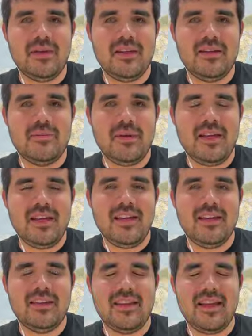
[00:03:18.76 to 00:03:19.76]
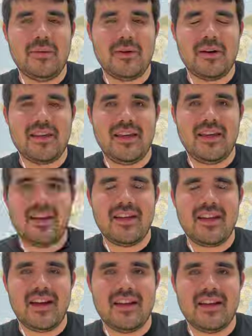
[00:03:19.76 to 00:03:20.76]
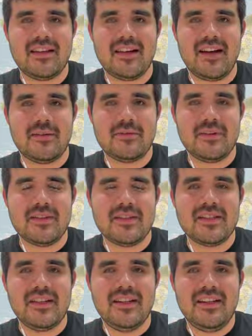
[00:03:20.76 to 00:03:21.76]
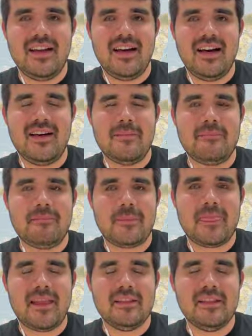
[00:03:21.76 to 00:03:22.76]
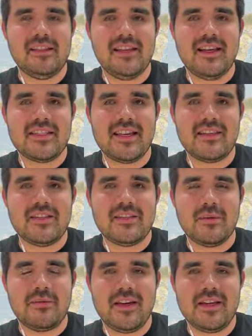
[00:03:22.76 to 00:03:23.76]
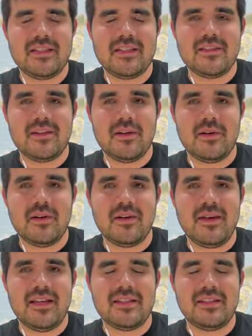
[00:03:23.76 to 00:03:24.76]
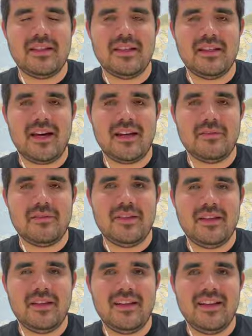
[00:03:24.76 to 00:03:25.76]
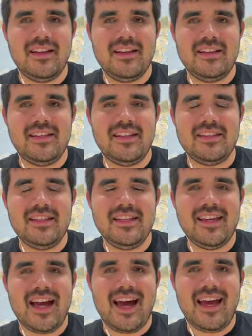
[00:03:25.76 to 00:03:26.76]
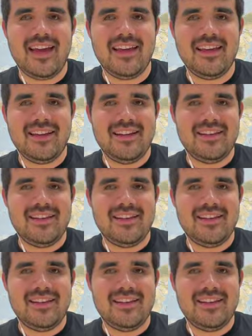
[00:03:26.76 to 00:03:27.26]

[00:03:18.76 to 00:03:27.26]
B2B networking kind of conference, a little less like consumer facing. So basically a lot of the DEI,